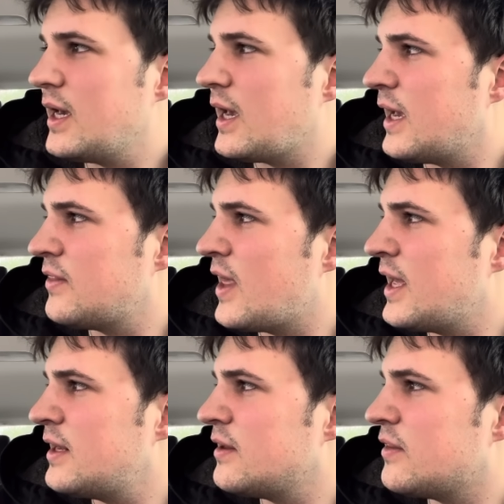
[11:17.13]
and
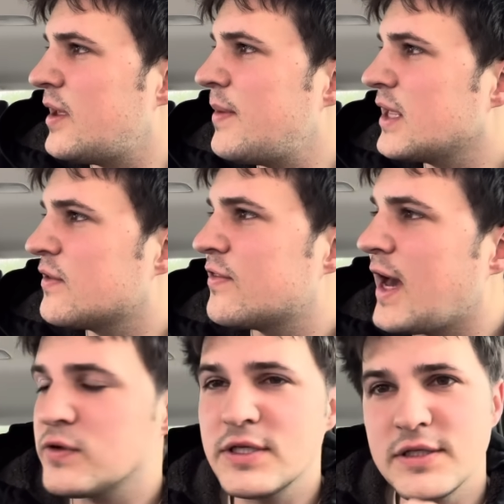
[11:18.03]
then they make
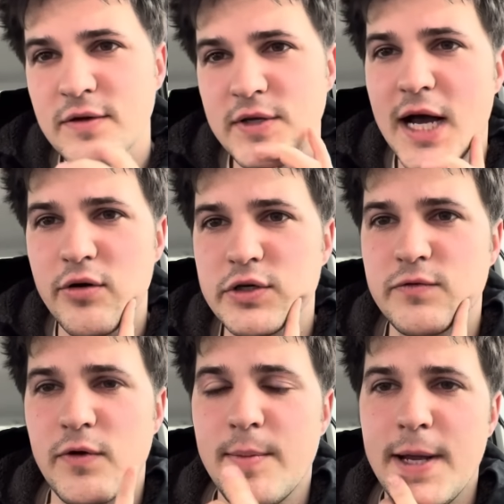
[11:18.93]
thousands of dollars
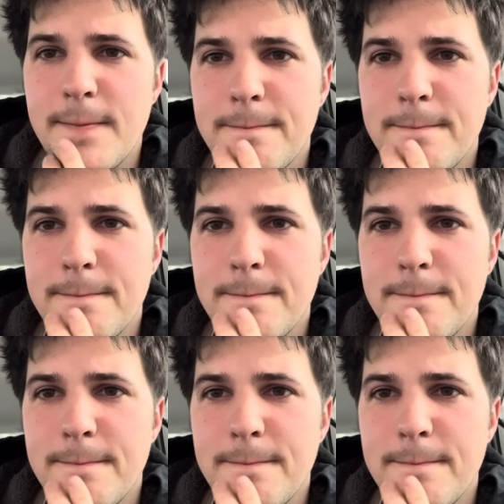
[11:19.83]
from it.